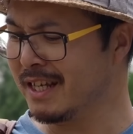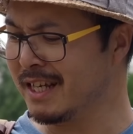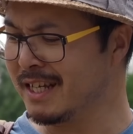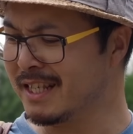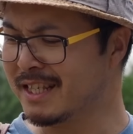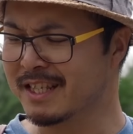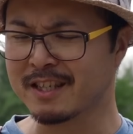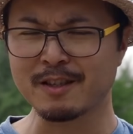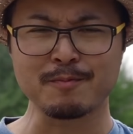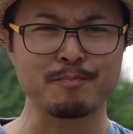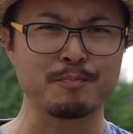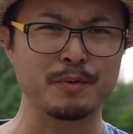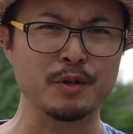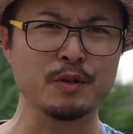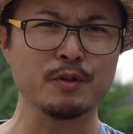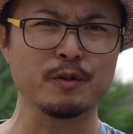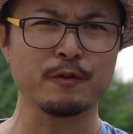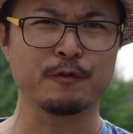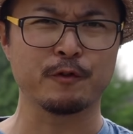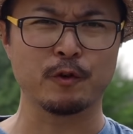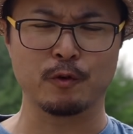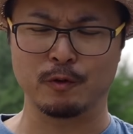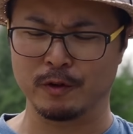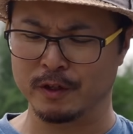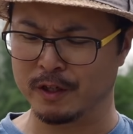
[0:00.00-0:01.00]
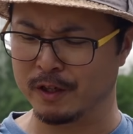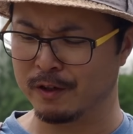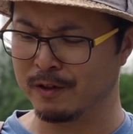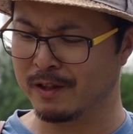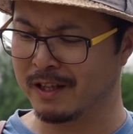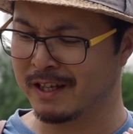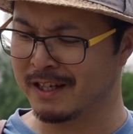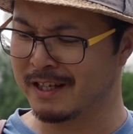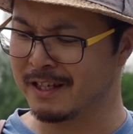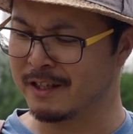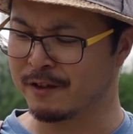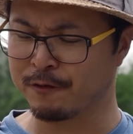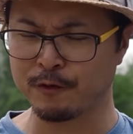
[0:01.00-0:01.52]
it's just beautiful, you know,
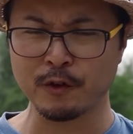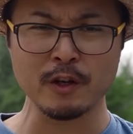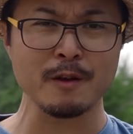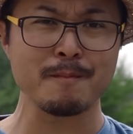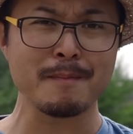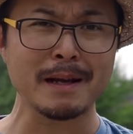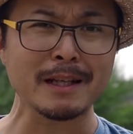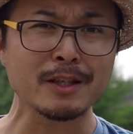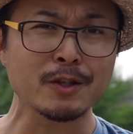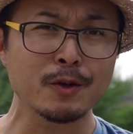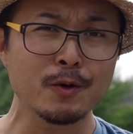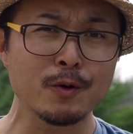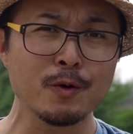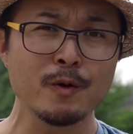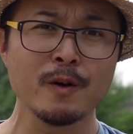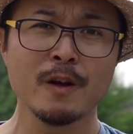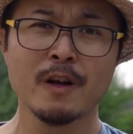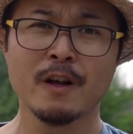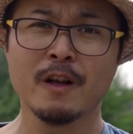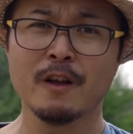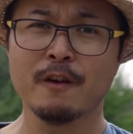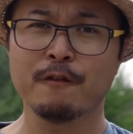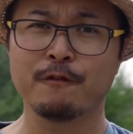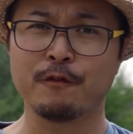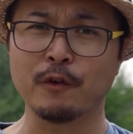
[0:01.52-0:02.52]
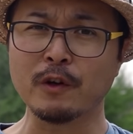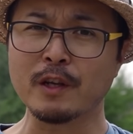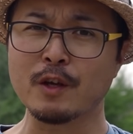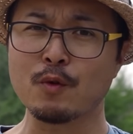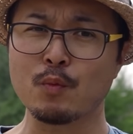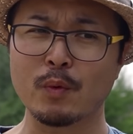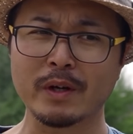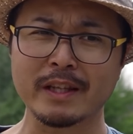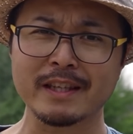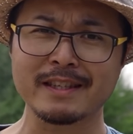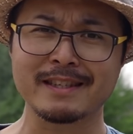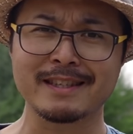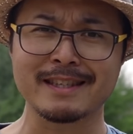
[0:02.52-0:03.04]
like it's fully metal, fully
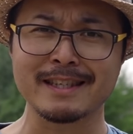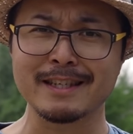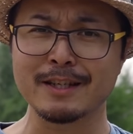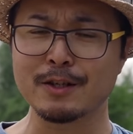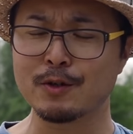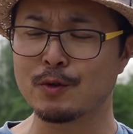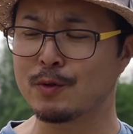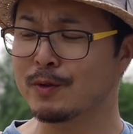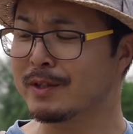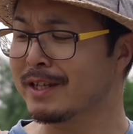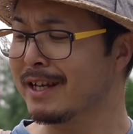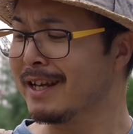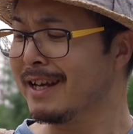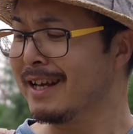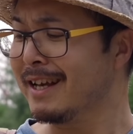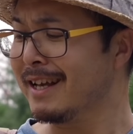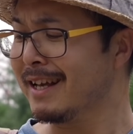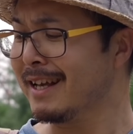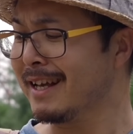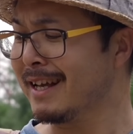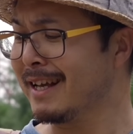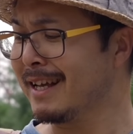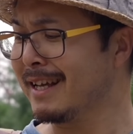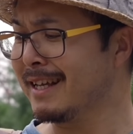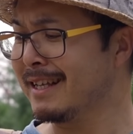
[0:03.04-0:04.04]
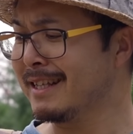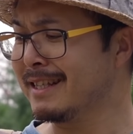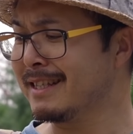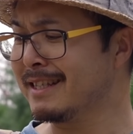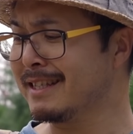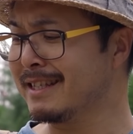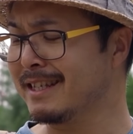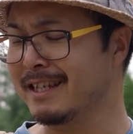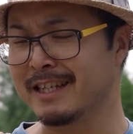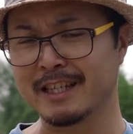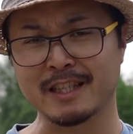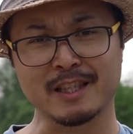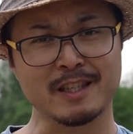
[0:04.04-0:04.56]
weather sealed,
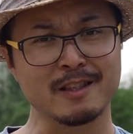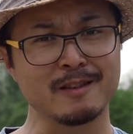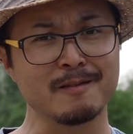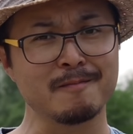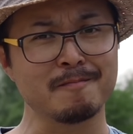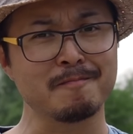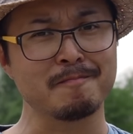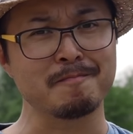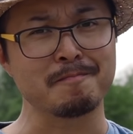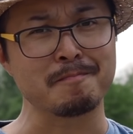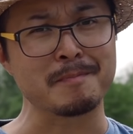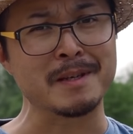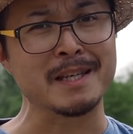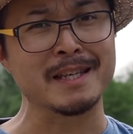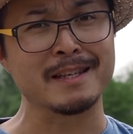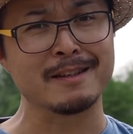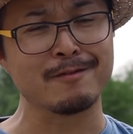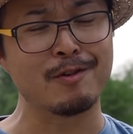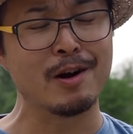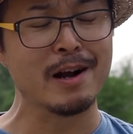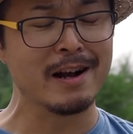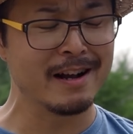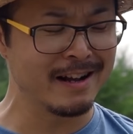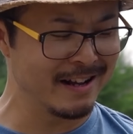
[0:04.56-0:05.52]
and it's me.